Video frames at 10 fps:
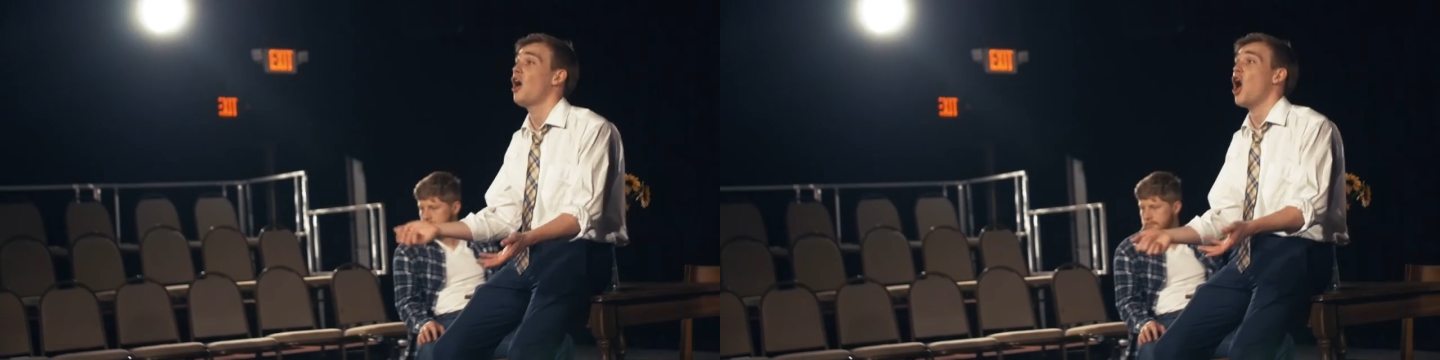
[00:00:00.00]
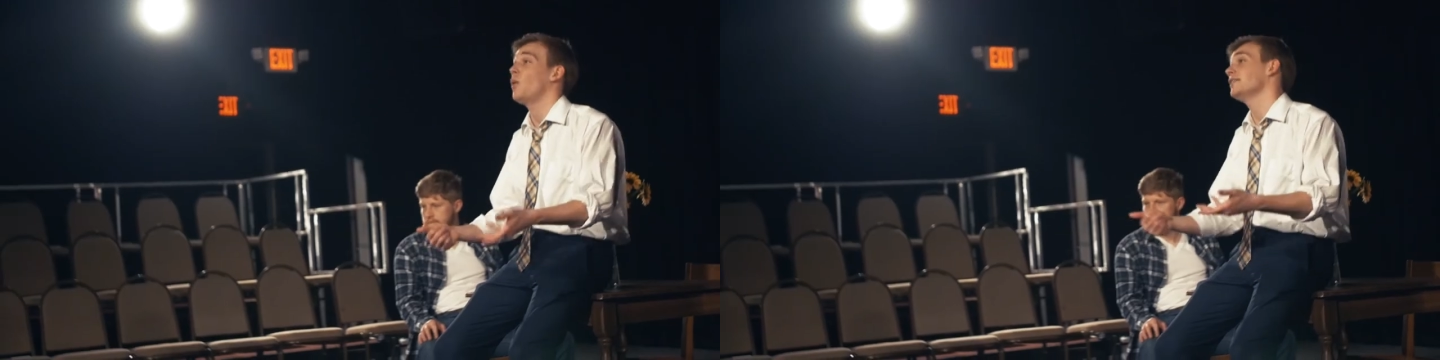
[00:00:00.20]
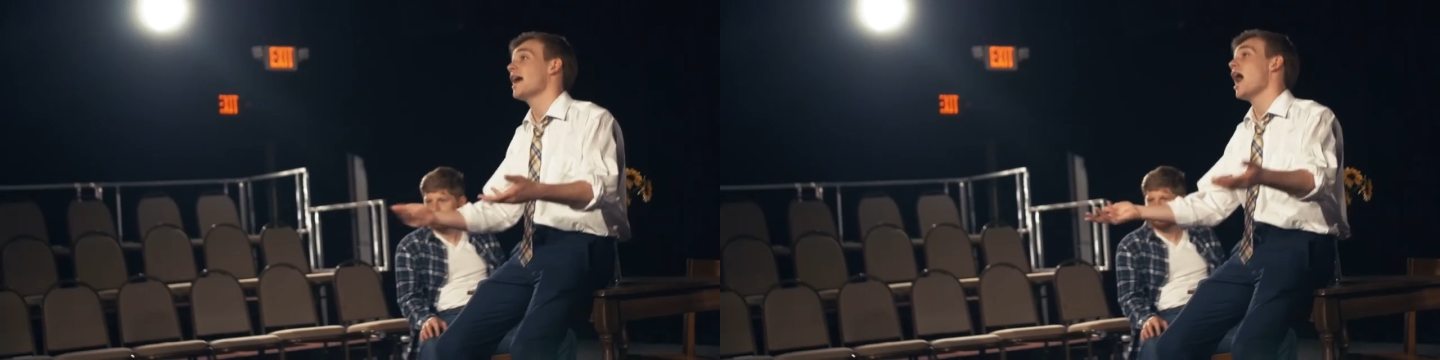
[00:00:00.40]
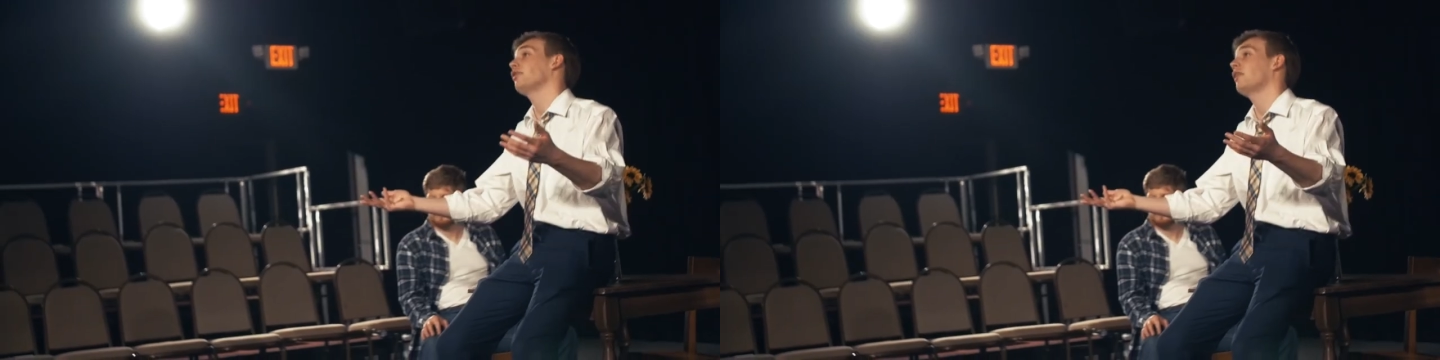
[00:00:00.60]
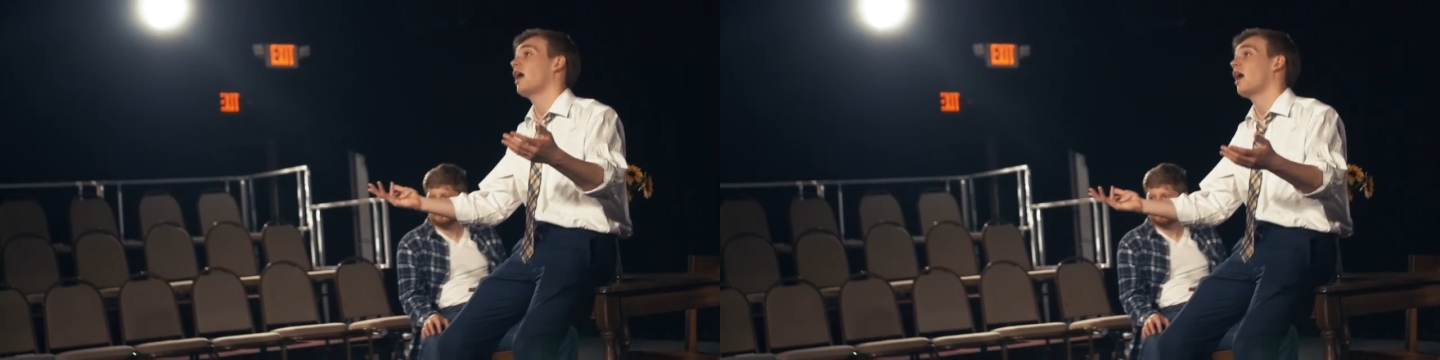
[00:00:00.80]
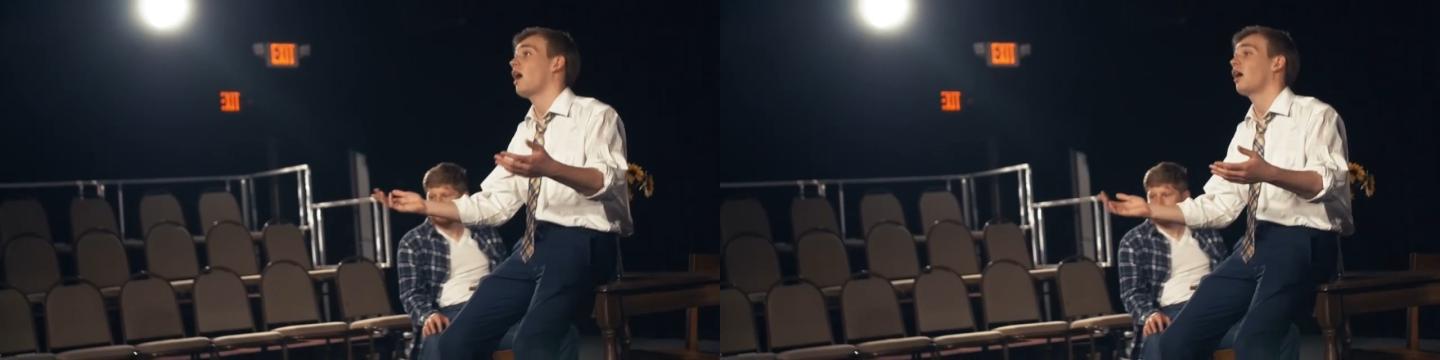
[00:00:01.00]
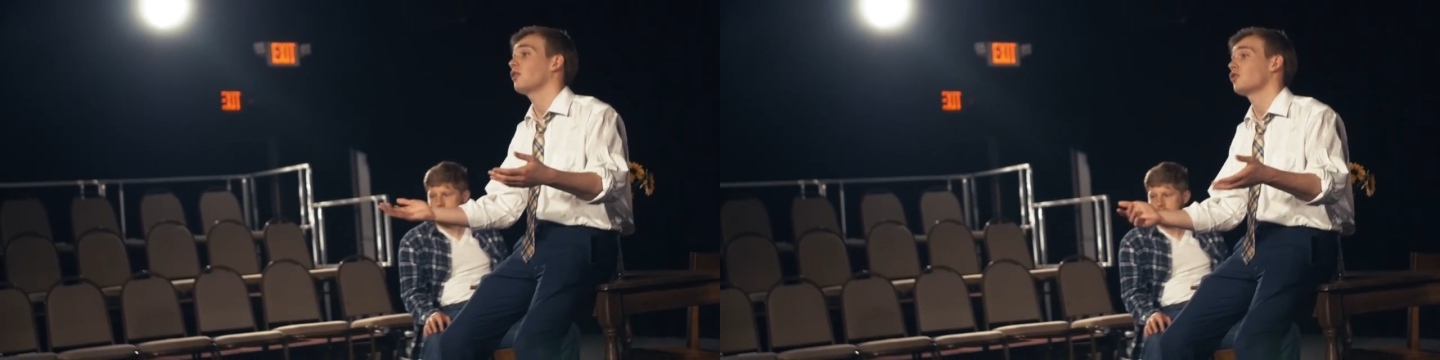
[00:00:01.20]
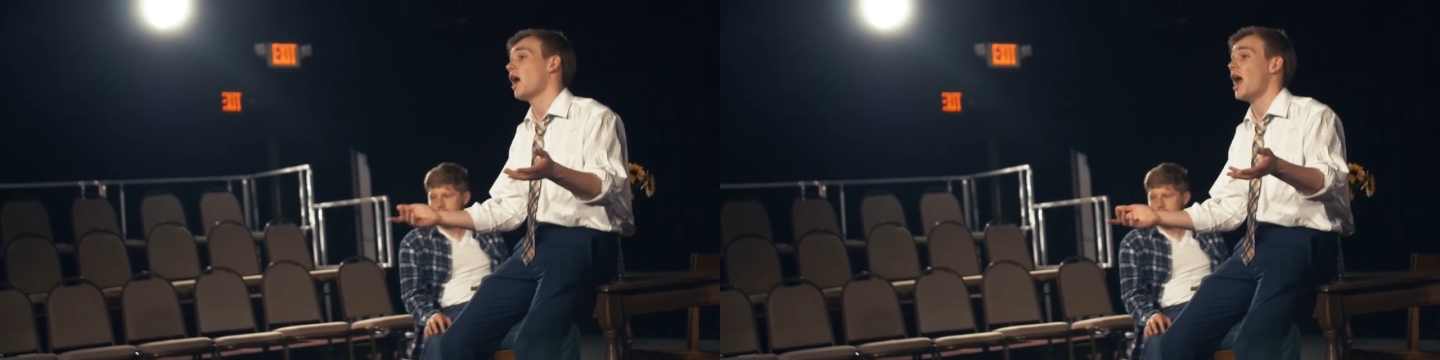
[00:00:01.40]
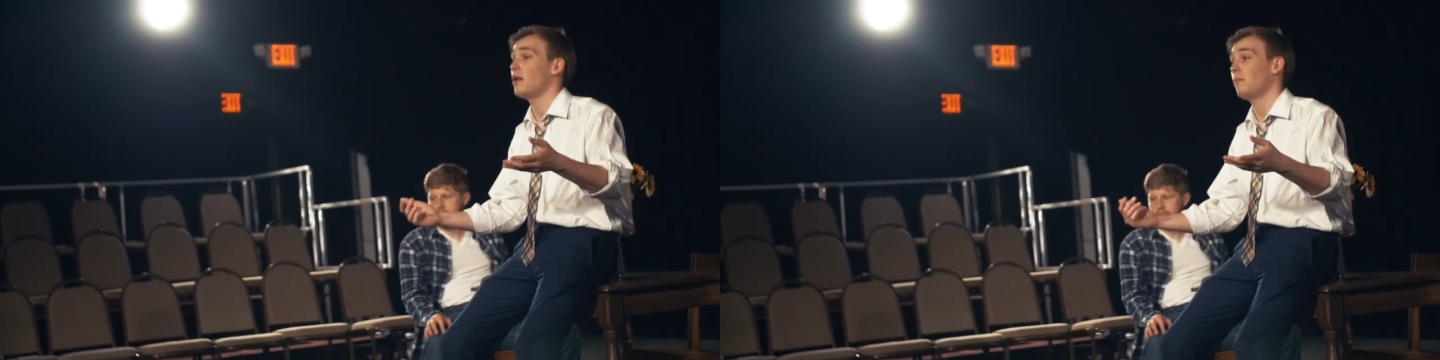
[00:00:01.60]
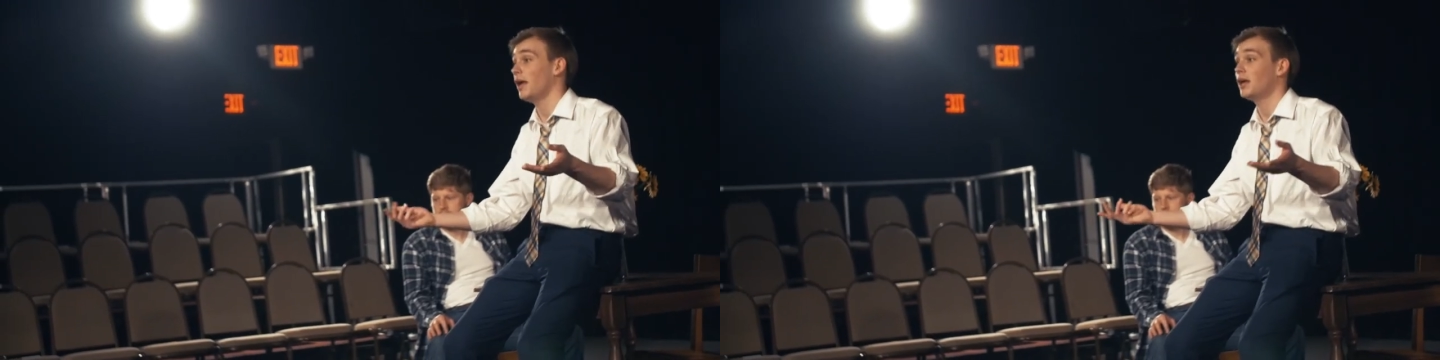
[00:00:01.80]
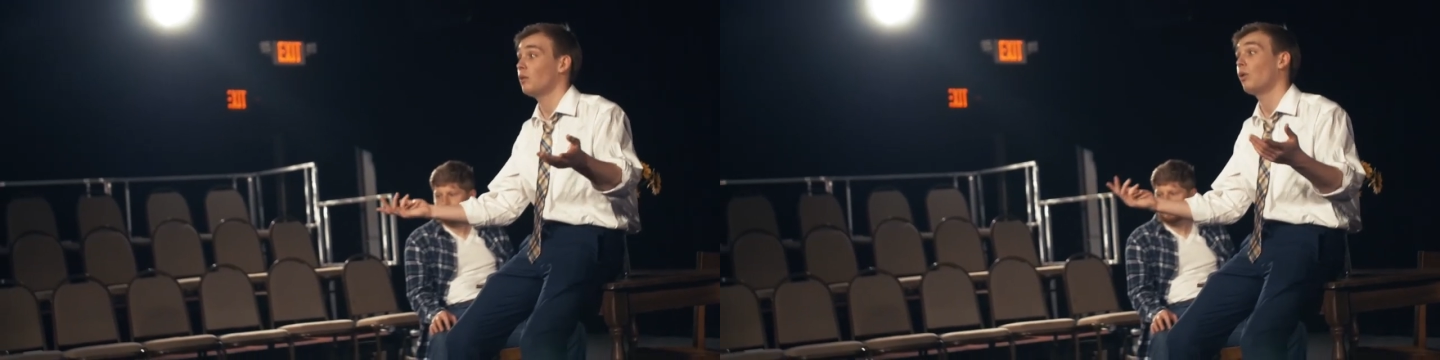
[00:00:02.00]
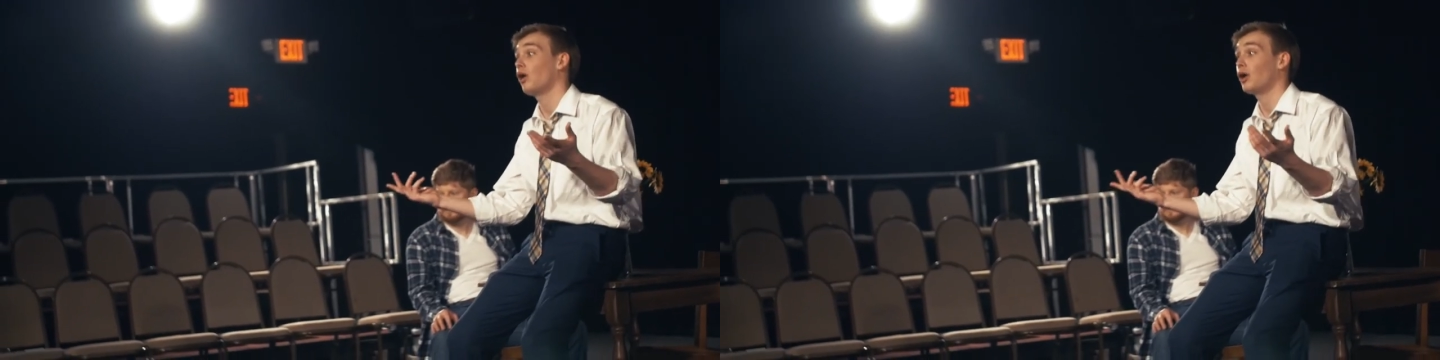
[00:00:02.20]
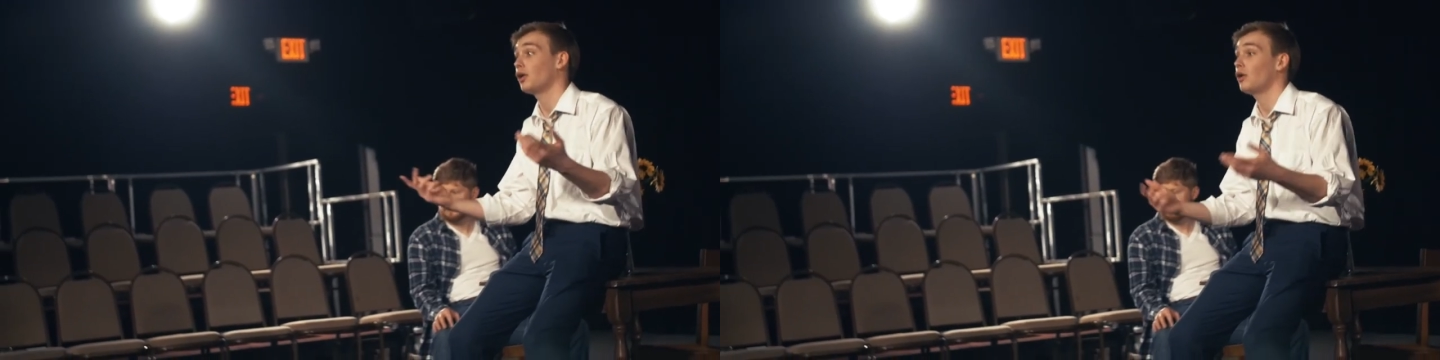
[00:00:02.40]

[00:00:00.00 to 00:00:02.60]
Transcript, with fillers: Oh, he's out there trying to make it work,